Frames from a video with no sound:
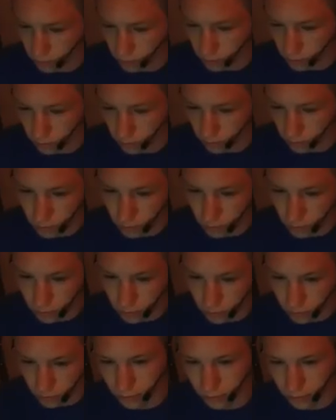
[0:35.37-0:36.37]

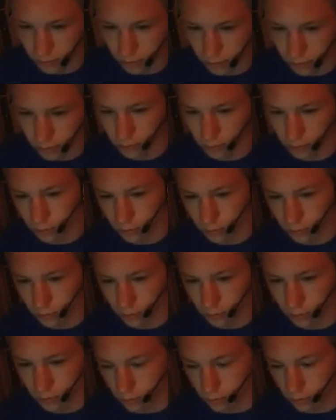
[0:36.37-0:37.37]

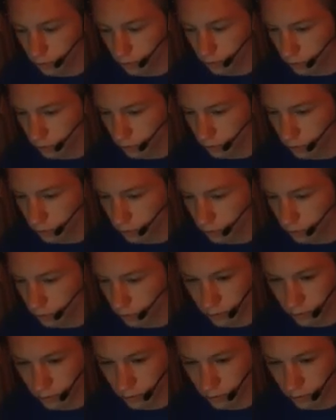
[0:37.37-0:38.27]
(no one is talking)